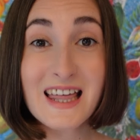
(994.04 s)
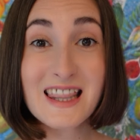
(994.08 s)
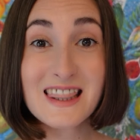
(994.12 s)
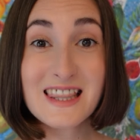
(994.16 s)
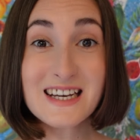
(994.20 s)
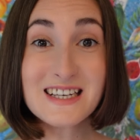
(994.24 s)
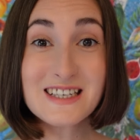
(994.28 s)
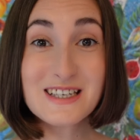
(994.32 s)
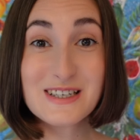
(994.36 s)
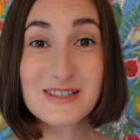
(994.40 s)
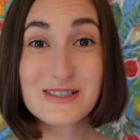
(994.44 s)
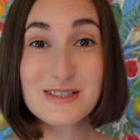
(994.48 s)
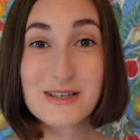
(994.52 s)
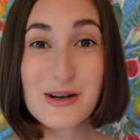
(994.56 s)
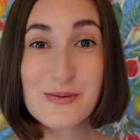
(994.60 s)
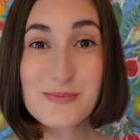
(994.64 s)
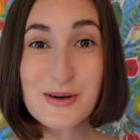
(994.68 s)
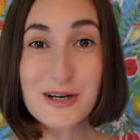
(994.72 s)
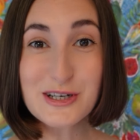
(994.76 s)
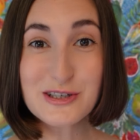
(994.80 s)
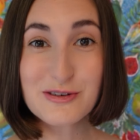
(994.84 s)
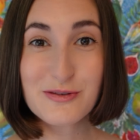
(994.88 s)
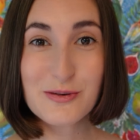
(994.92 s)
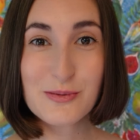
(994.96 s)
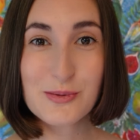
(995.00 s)
Thank you so
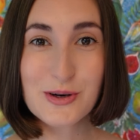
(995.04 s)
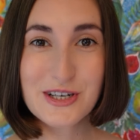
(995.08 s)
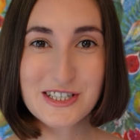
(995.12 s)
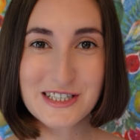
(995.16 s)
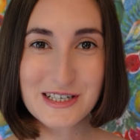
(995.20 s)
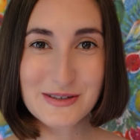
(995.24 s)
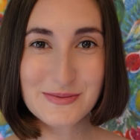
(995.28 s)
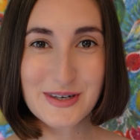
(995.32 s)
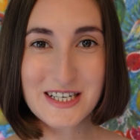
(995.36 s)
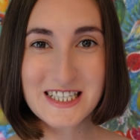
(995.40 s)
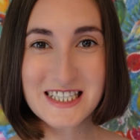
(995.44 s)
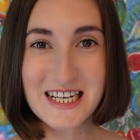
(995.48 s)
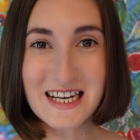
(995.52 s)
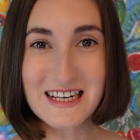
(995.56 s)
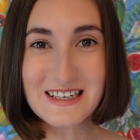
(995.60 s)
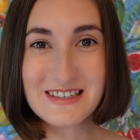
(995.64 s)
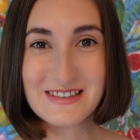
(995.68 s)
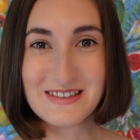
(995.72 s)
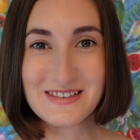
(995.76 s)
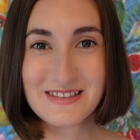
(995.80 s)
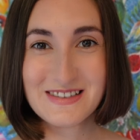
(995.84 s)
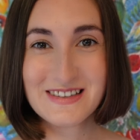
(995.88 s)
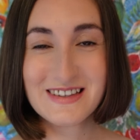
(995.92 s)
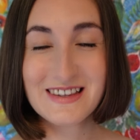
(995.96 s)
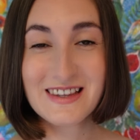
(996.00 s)
much for watching my
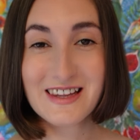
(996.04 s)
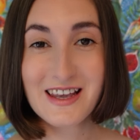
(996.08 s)
channel.